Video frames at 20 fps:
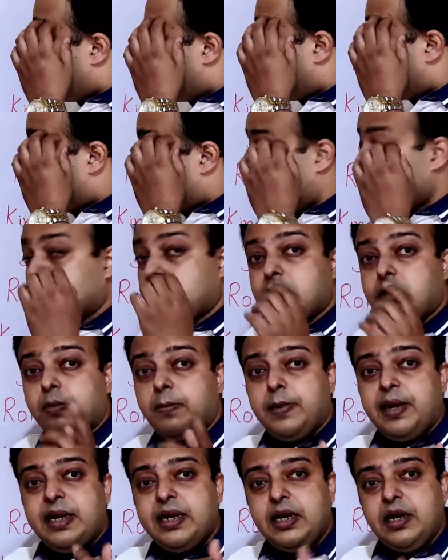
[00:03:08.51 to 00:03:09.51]
But here
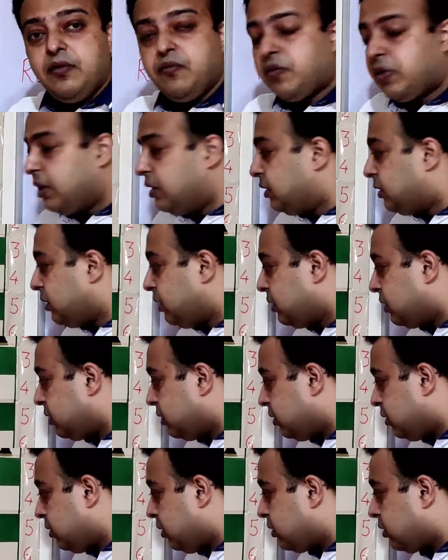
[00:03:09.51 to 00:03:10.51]
the main difference
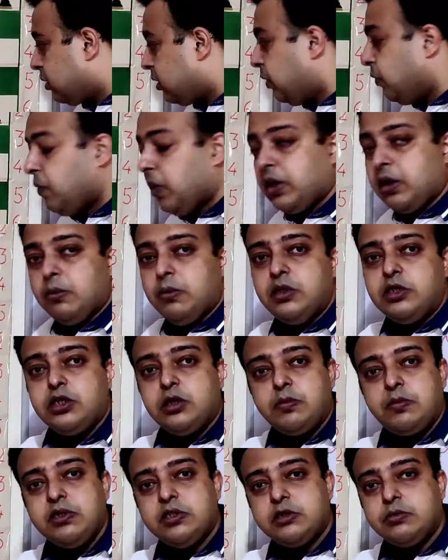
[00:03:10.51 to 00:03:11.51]
is the c1
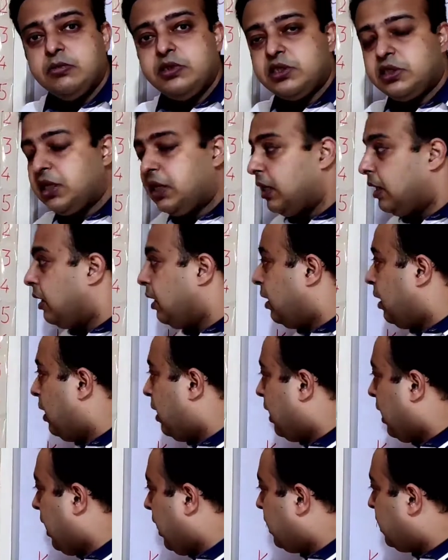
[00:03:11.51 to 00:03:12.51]
bishop is missing
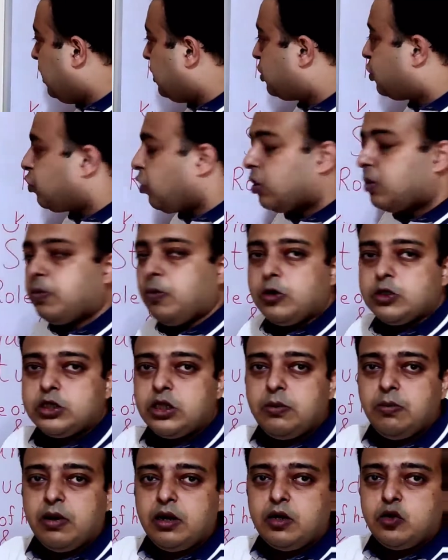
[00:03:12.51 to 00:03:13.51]
and it's not
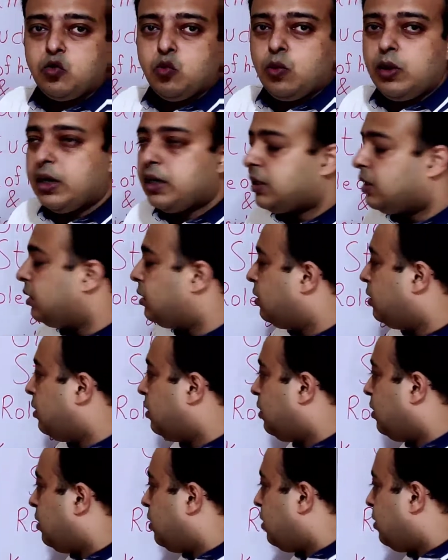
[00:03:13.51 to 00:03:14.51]
possible to get
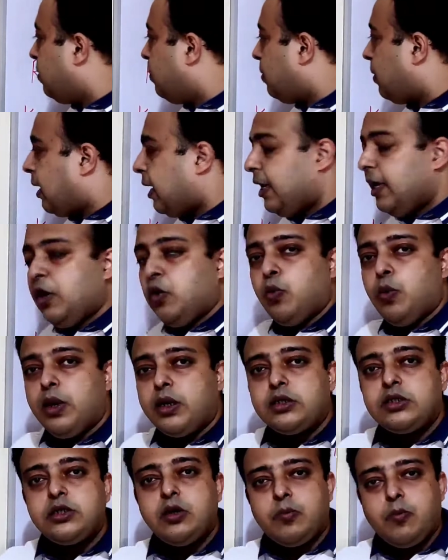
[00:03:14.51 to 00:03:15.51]

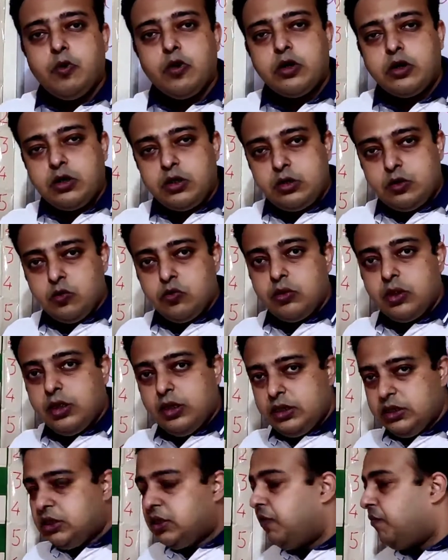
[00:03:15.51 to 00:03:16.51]
adequate support to the
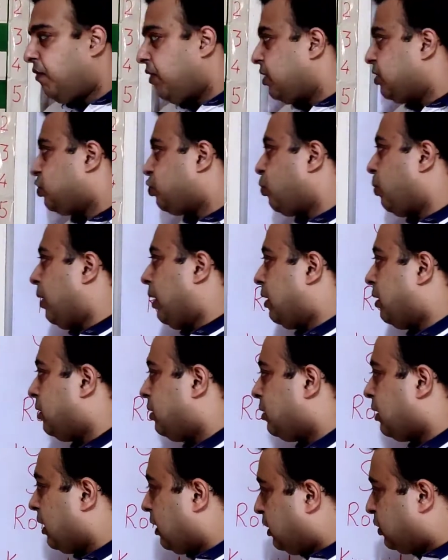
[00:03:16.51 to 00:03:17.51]
g5 square.
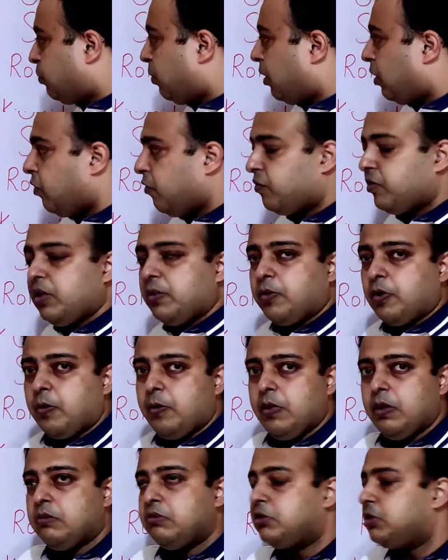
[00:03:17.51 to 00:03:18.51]
That is one of the
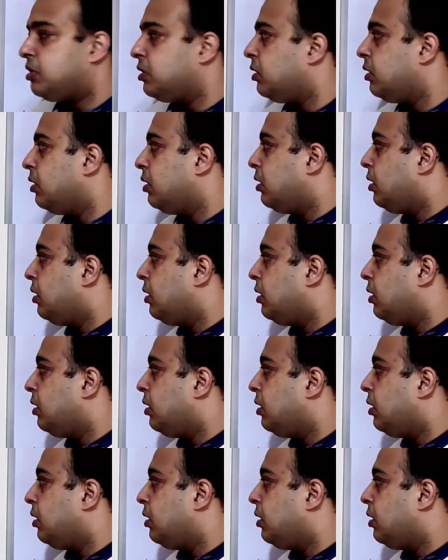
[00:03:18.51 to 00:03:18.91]
problems.